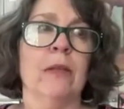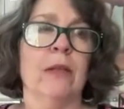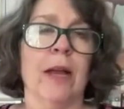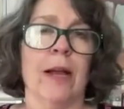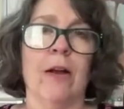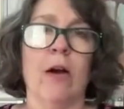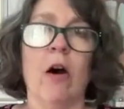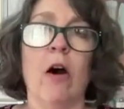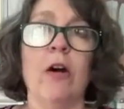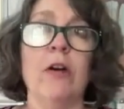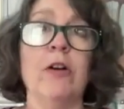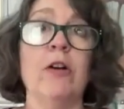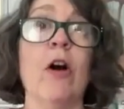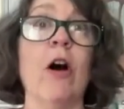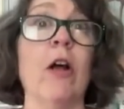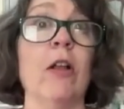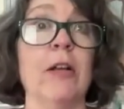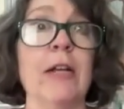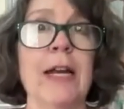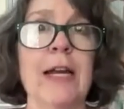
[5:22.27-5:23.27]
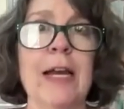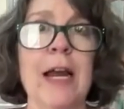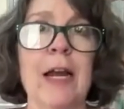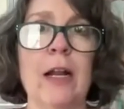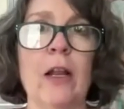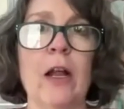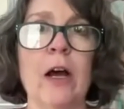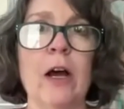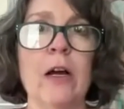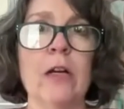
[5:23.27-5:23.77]
Like all your holiday
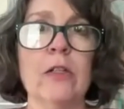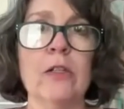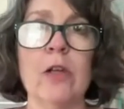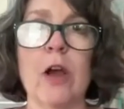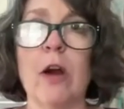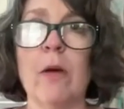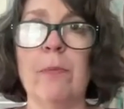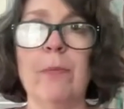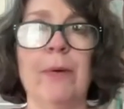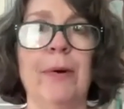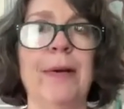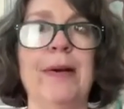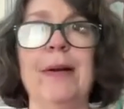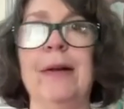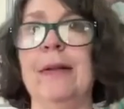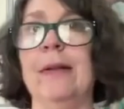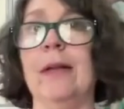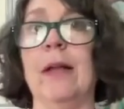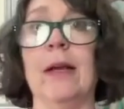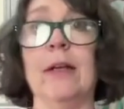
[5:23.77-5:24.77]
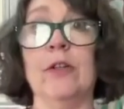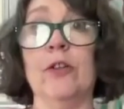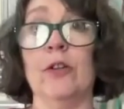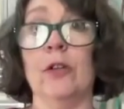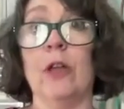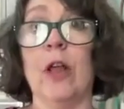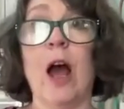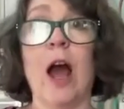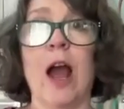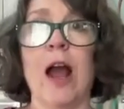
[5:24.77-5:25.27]
catalogs are printed in like
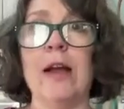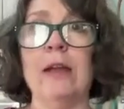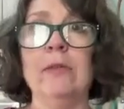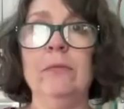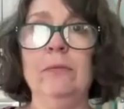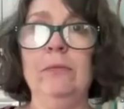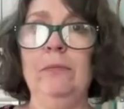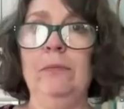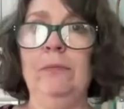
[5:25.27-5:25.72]
July